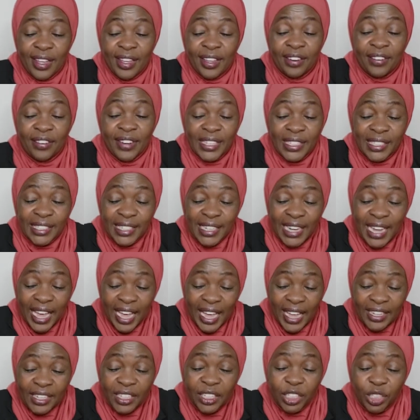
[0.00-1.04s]
Rich
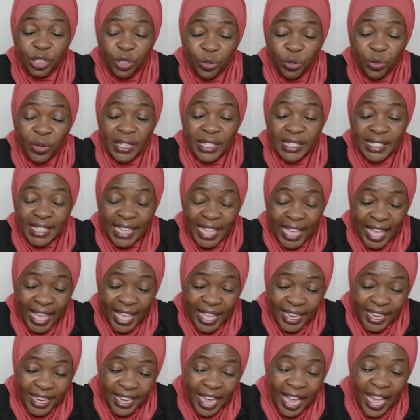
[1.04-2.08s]
dad shook his
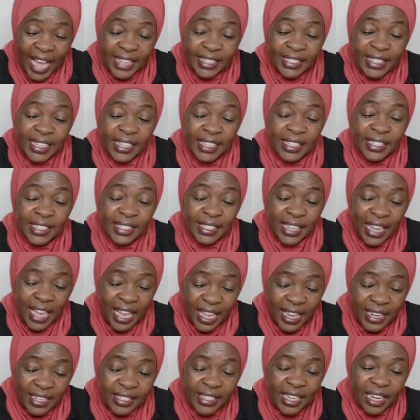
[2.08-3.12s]
head as he
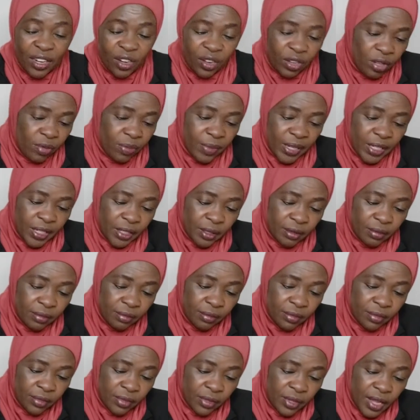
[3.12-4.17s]
scanned the documents.
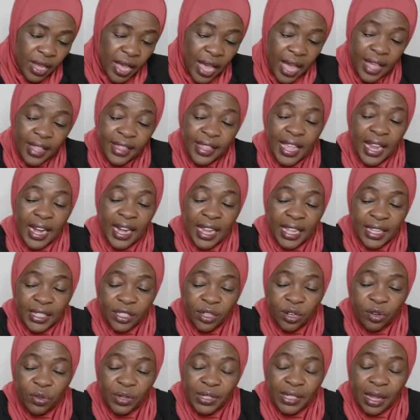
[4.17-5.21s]
The
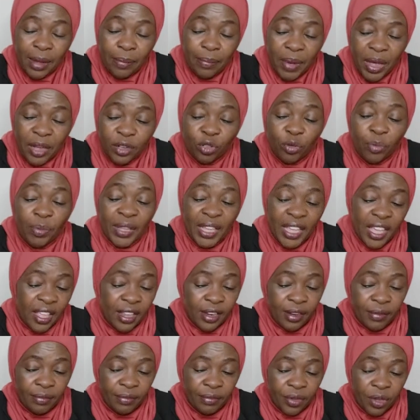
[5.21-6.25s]
lesson was about to
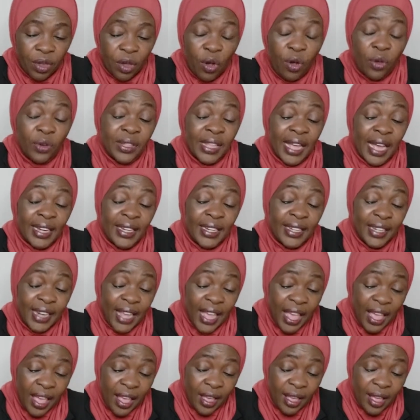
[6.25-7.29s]
begin. On that
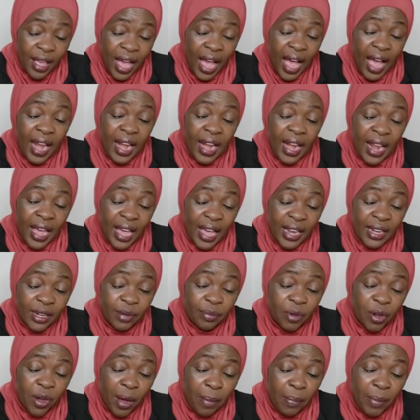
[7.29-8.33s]
day, I learned
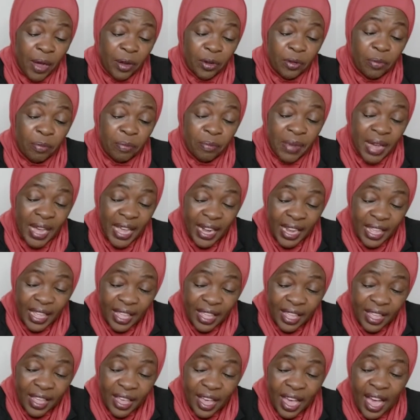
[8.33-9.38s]
more about
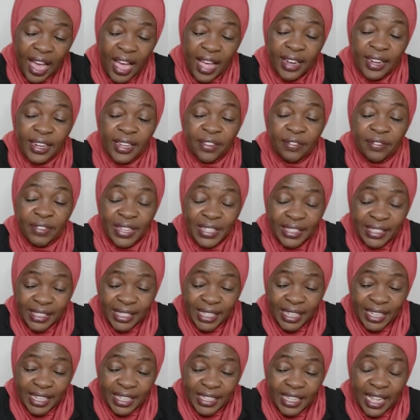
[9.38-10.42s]
money and
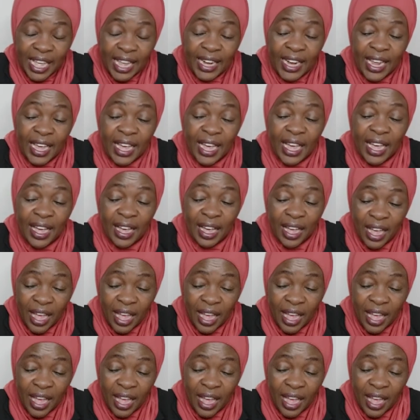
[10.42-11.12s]
investing than I